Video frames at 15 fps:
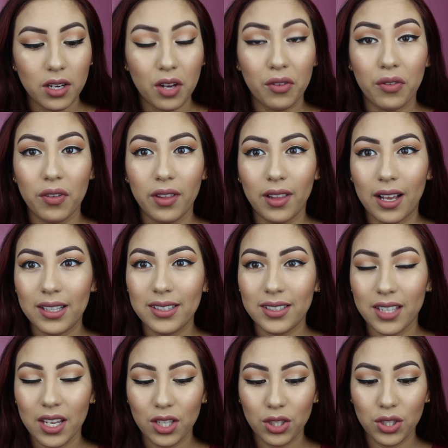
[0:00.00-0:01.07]
Now for the last
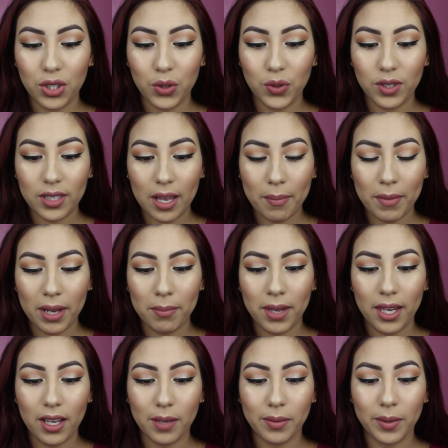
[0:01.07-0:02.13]
thing to set my
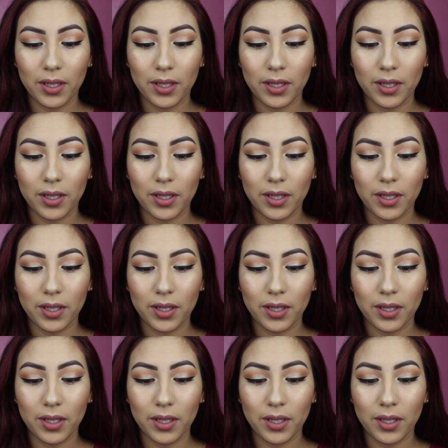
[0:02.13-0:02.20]
makeup,